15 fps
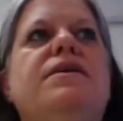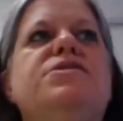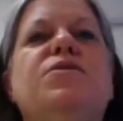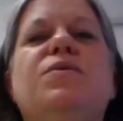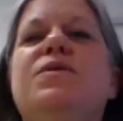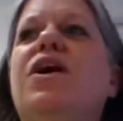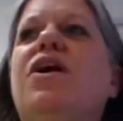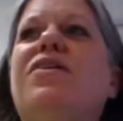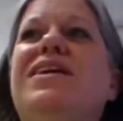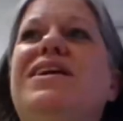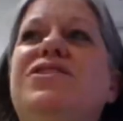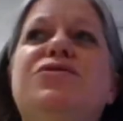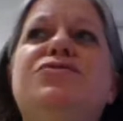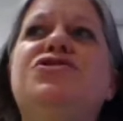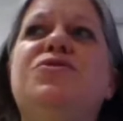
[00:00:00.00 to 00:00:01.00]
So, y'all, he
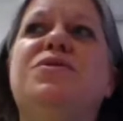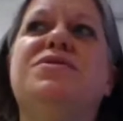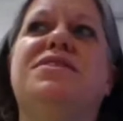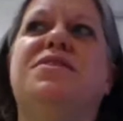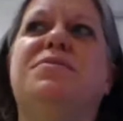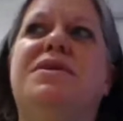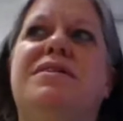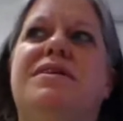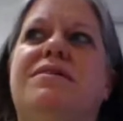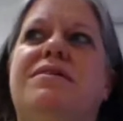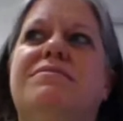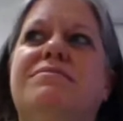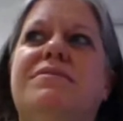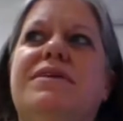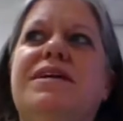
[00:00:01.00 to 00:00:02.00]
knew she wasn't going to be
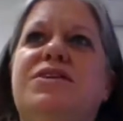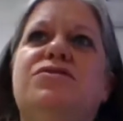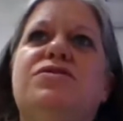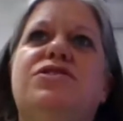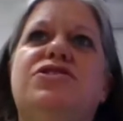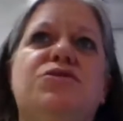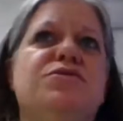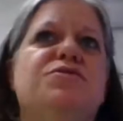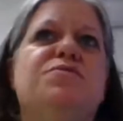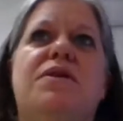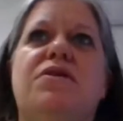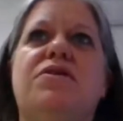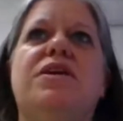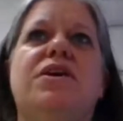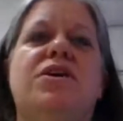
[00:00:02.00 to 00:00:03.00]
there. He knew that she was
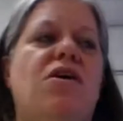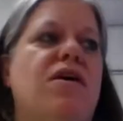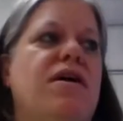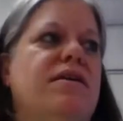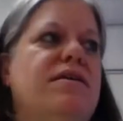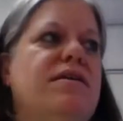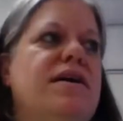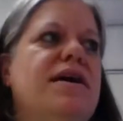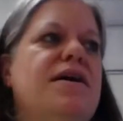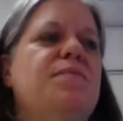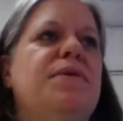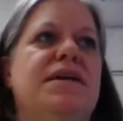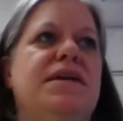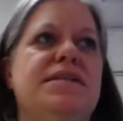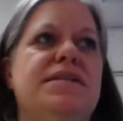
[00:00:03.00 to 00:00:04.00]
married and gone,
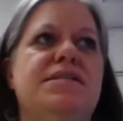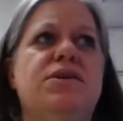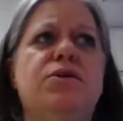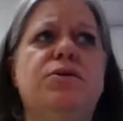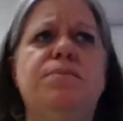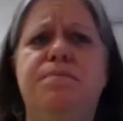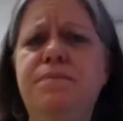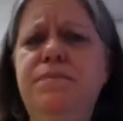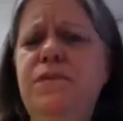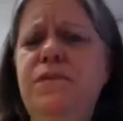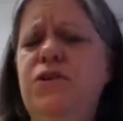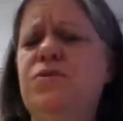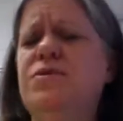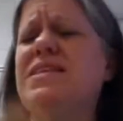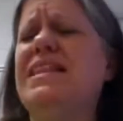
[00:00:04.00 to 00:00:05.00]
but he still
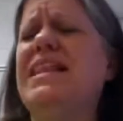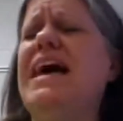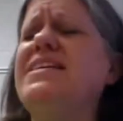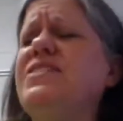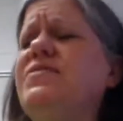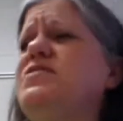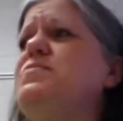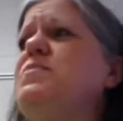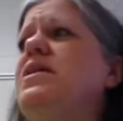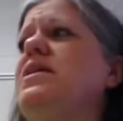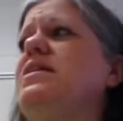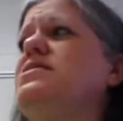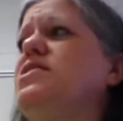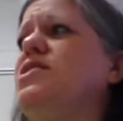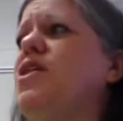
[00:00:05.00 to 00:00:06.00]
used the last of his
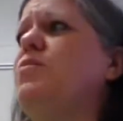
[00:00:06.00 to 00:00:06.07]
money to